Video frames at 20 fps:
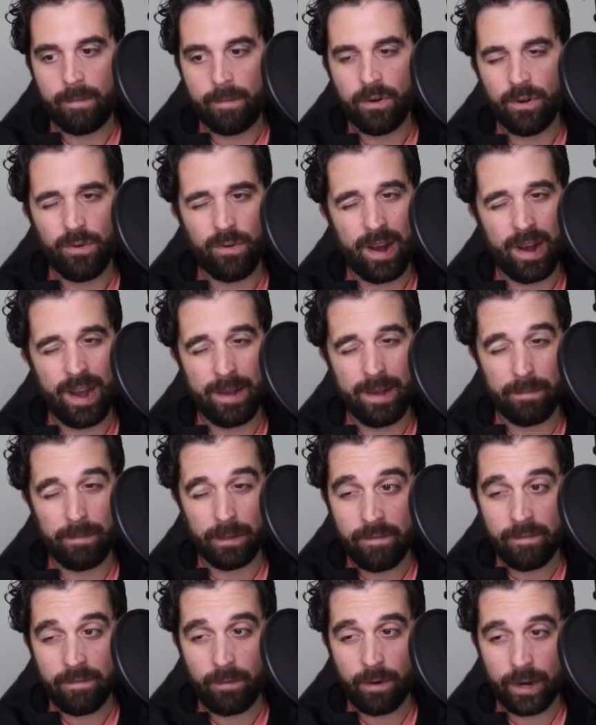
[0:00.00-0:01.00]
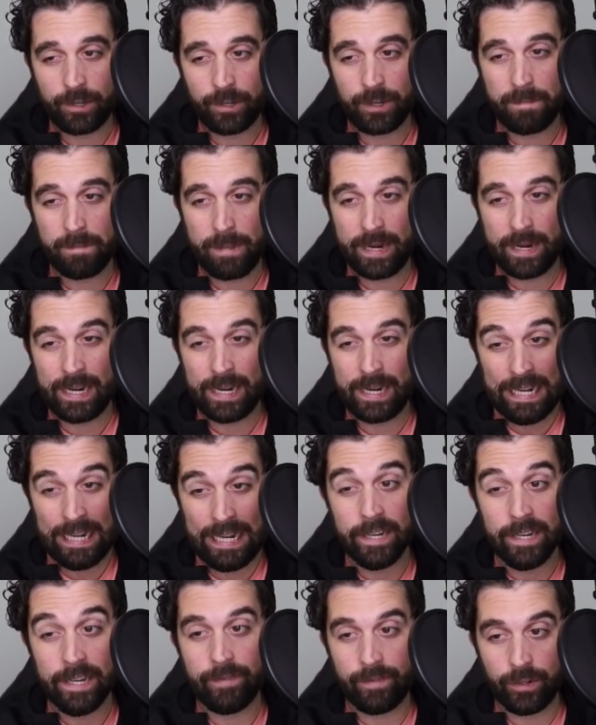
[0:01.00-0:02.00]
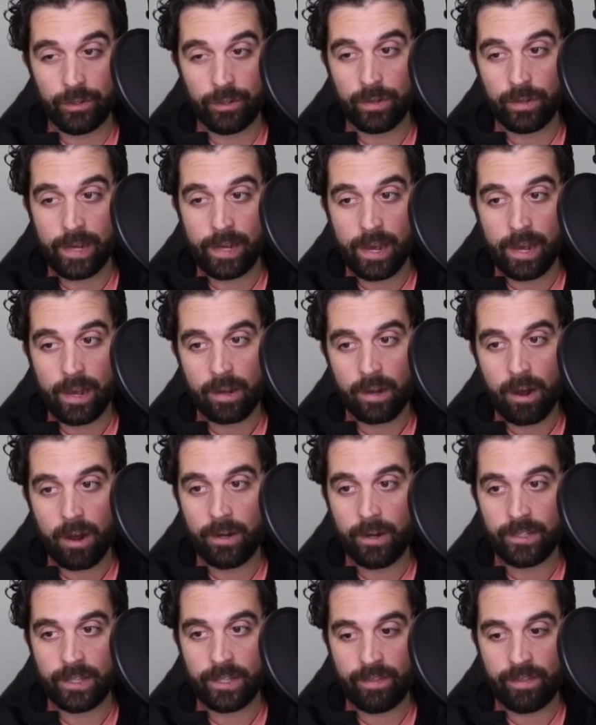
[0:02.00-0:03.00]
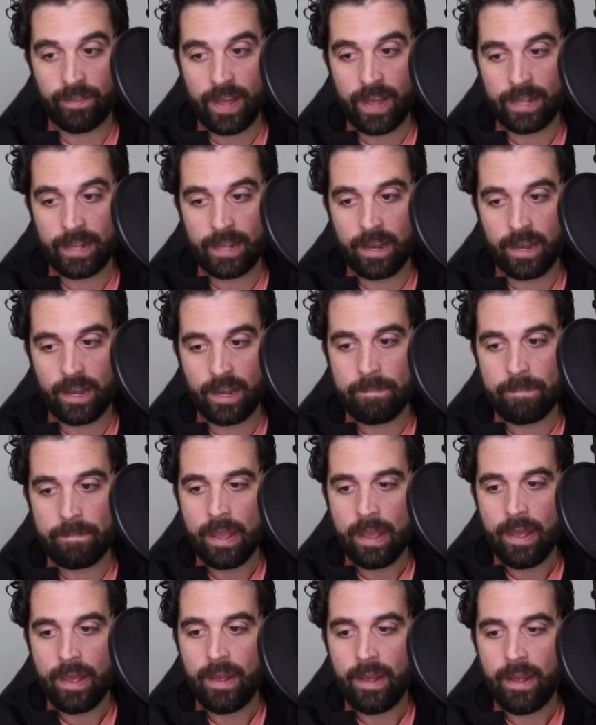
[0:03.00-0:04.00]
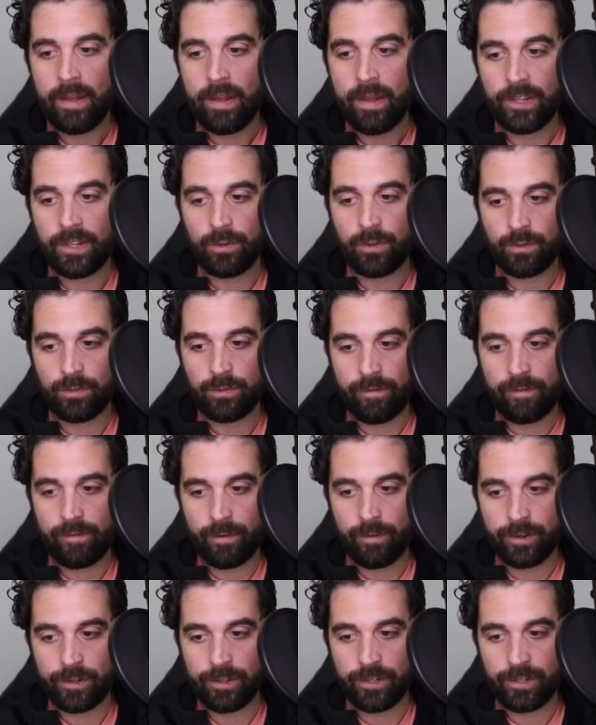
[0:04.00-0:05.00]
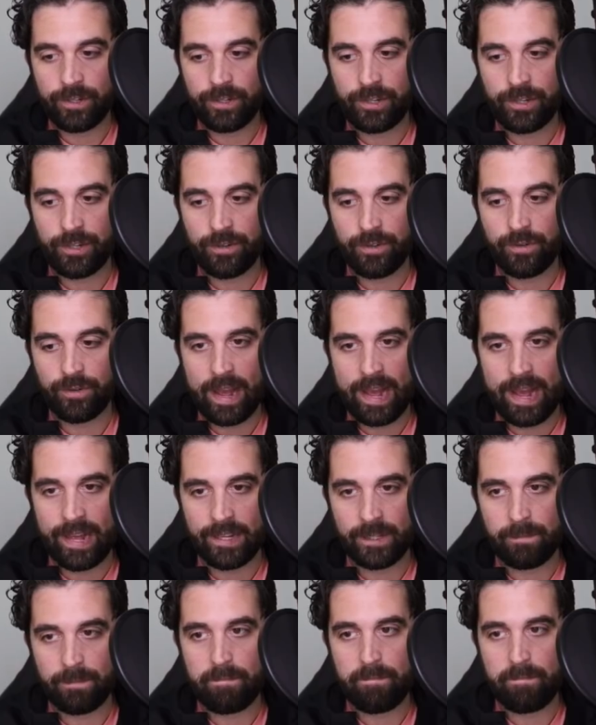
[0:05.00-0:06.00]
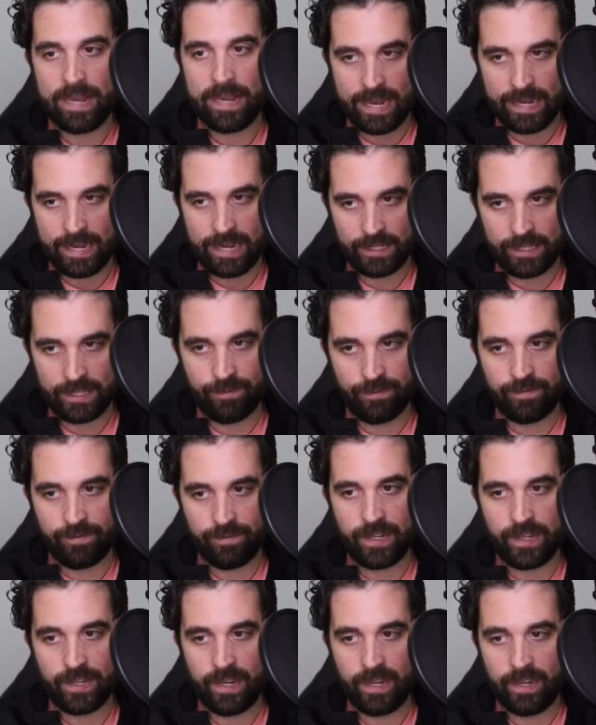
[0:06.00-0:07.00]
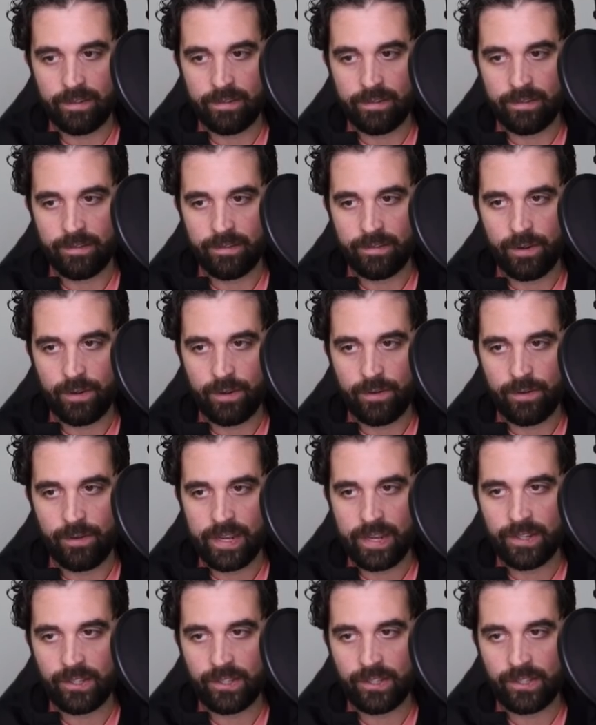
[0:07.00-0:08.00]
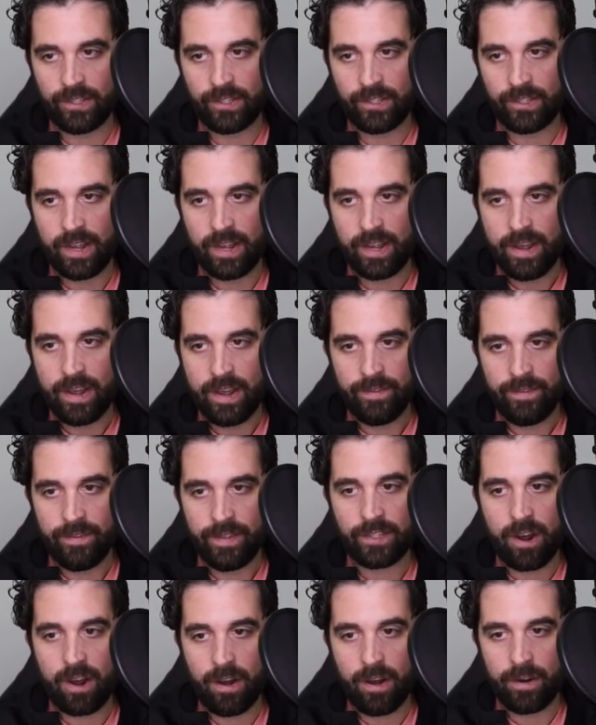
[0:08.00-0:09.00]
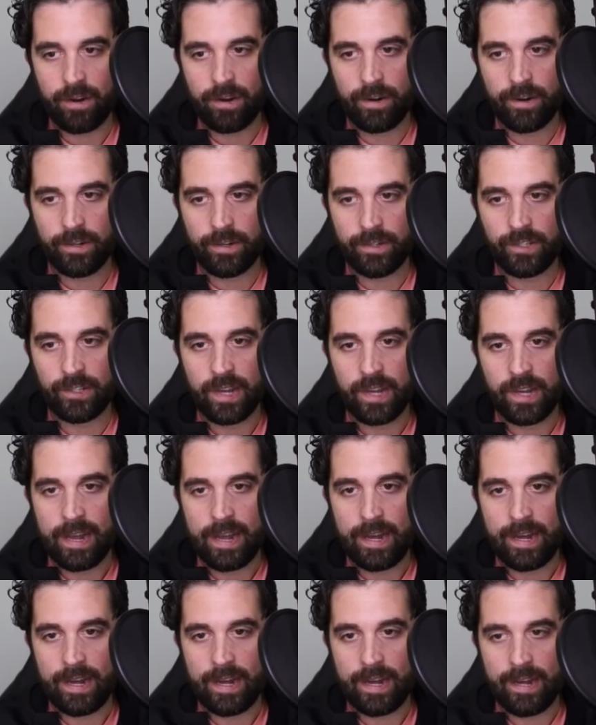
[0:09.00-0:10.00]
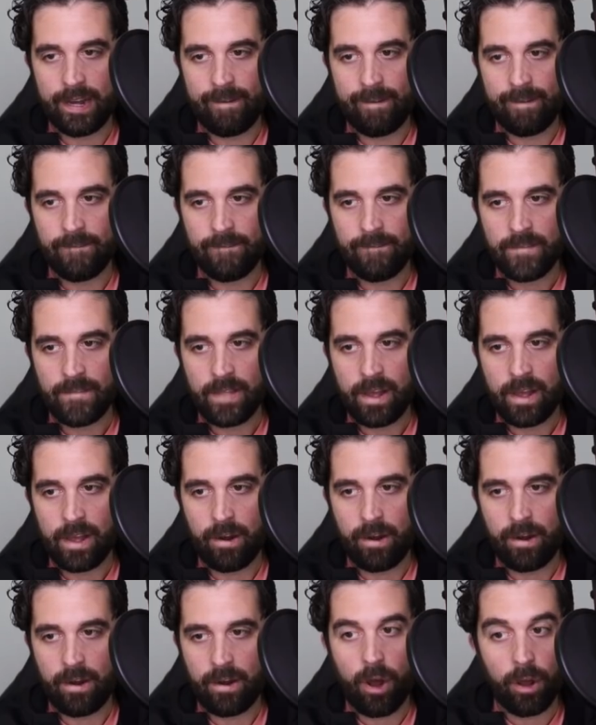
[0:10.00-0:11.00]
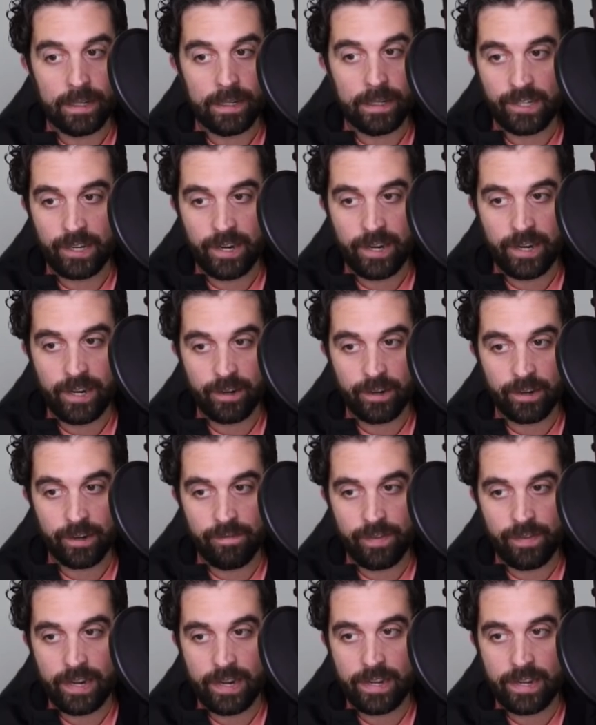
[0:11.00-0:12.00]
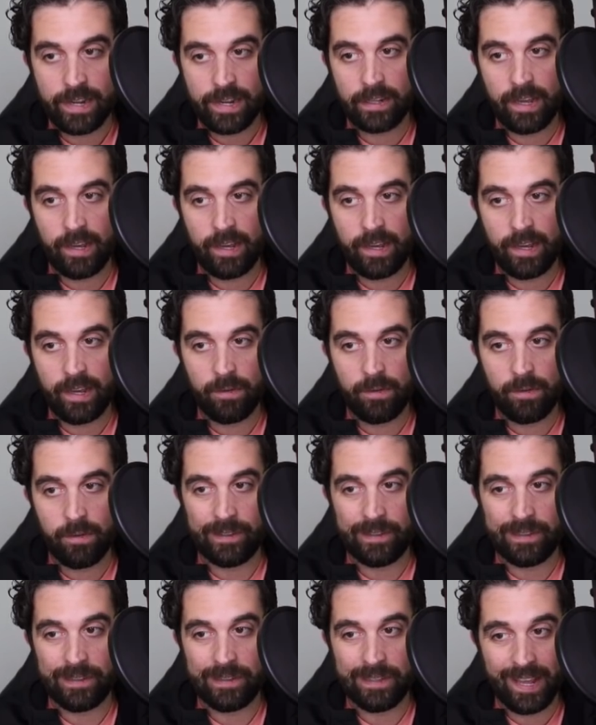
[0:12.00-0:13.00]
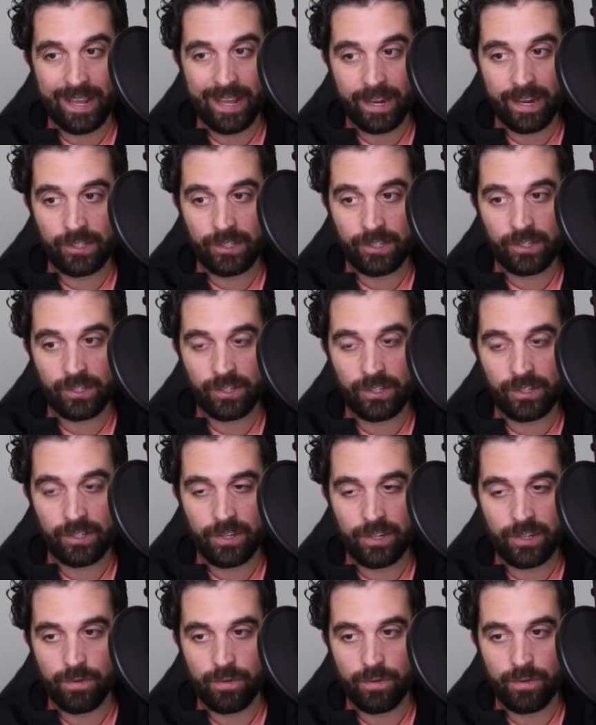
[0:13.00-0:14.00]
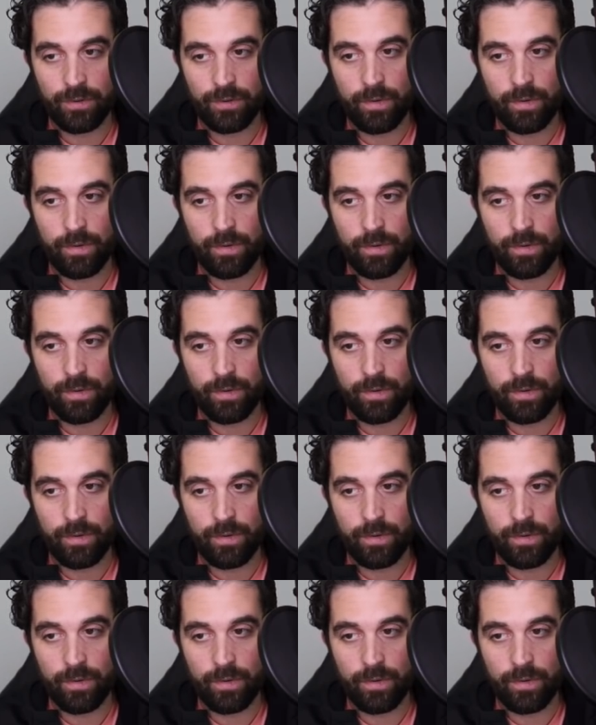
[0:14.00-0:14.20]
who I believe were actually bidding individually on cards at that time. This was referred to as PS15. So these cards are all listed here conveniently with links to